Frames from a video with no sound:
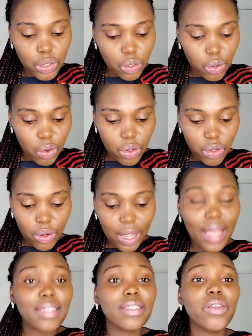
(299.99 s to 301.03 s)
So you
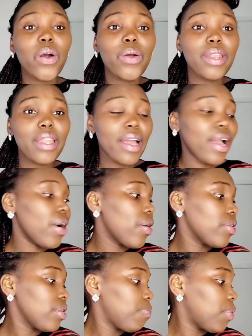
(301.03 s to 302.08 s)
guys, so
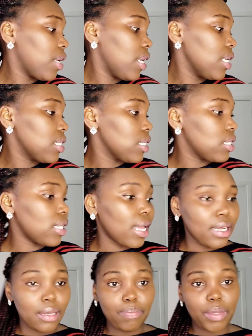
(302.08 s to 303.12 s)
now the police is
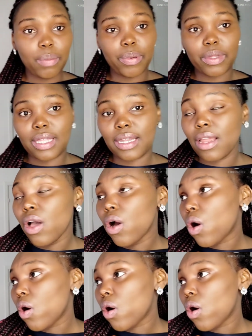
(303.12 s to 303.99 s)
telling people that,